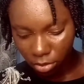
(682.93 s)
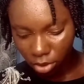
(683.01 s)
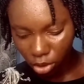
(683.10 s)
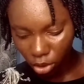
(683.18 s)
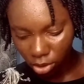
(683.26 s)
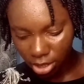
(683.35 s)

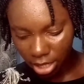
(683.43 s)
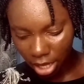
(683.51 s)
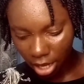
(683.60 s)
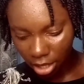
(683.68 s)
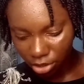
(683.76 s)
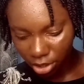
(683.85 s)
nuts are
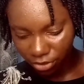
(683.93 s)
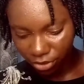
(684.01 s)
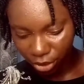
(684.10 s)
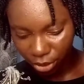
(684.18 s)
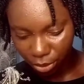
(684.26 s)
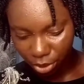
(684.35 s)
actually
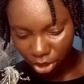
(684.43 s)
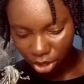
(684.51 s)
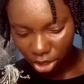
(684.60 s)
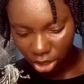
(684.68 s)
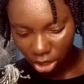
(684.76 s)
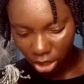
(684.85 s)
very
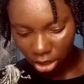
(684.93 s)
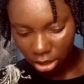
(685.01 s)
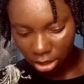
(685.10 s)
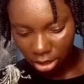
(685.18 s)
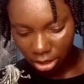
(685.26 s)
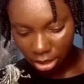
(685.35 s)
rich
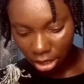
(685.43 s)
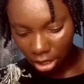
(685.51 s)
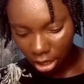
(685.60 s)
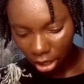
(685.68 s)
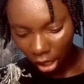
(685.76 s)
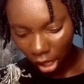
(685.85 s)
in
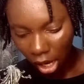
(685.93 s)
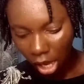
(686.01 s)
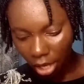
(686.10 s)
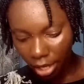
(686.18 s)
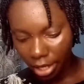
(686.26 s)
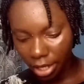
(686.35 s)
zinc,
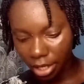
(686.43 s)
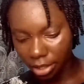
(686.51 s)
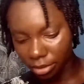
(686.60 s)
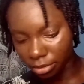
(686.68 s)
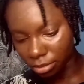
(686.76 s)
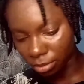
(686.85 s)

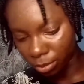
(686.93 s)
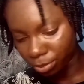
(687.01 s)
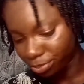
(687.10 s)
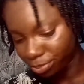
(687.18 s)
in